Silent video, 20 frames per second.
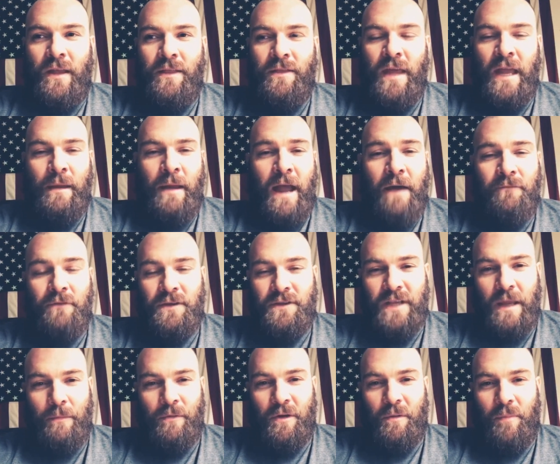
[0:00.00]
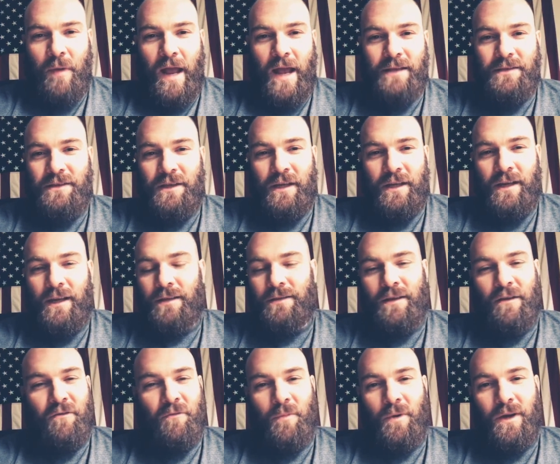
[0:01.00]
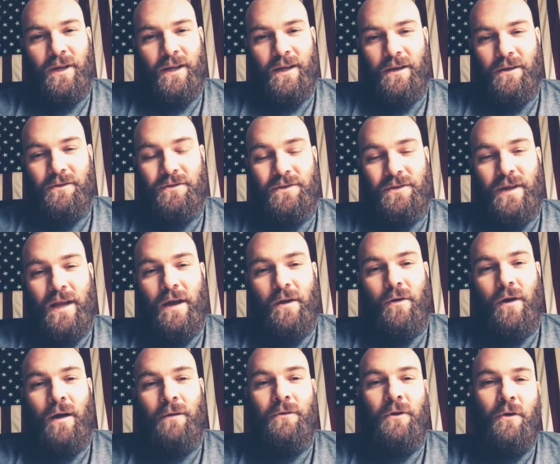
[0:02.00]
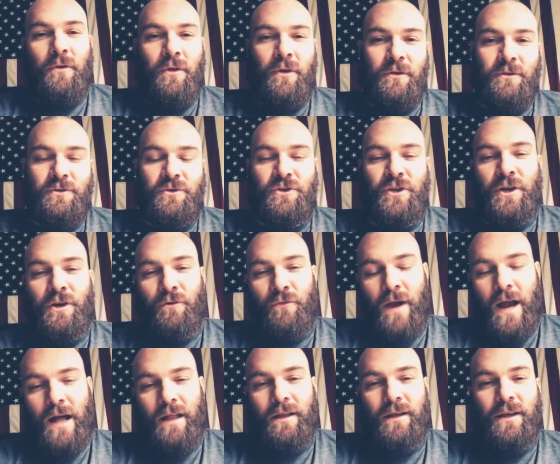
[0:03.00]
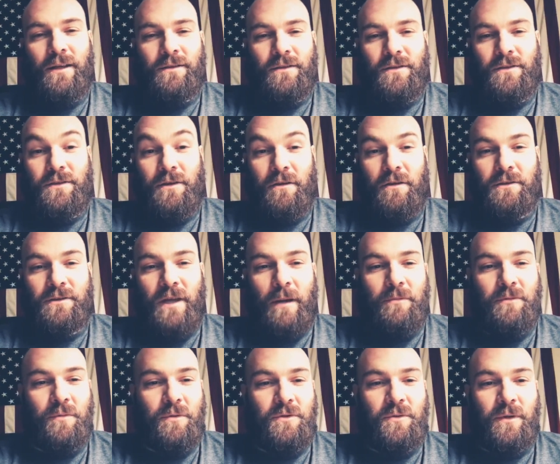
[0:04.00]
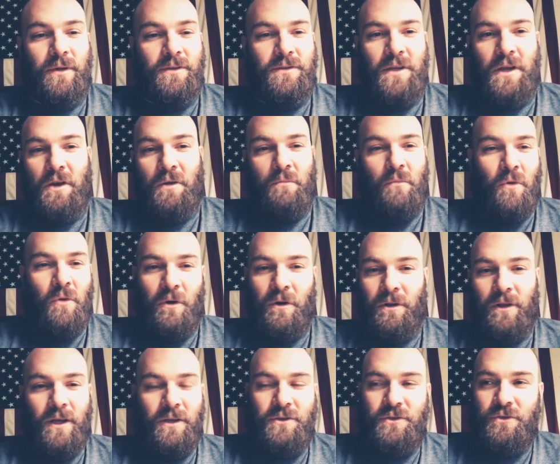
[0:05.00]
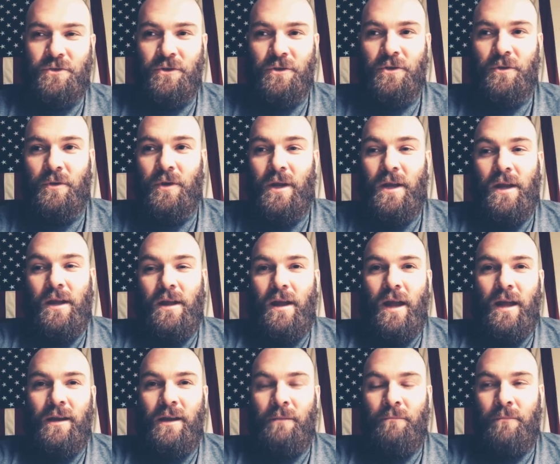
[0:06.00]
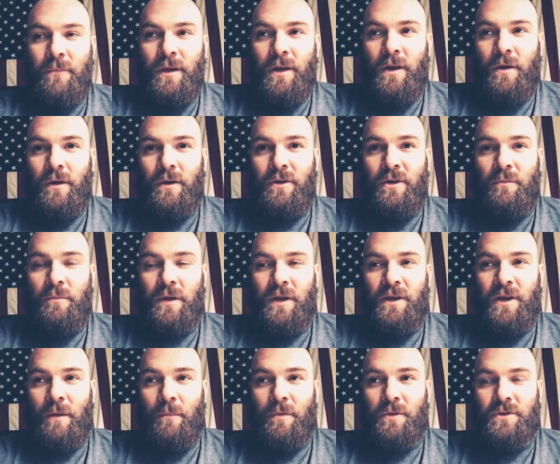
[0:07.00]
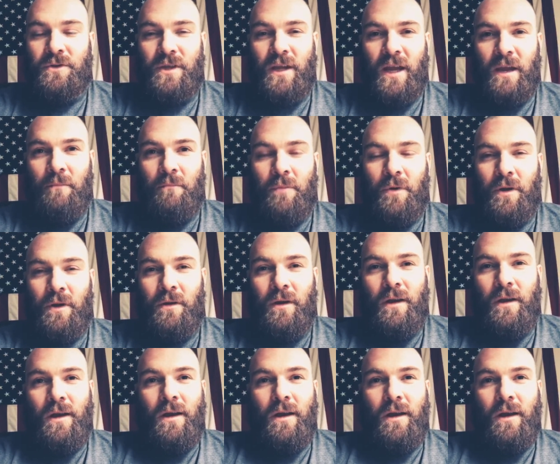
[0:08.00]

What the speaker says: They have the same capacity as everybody else. Now, I know there's generalities and stereotypes which we could say are more or less true, and it could be a numbers game, but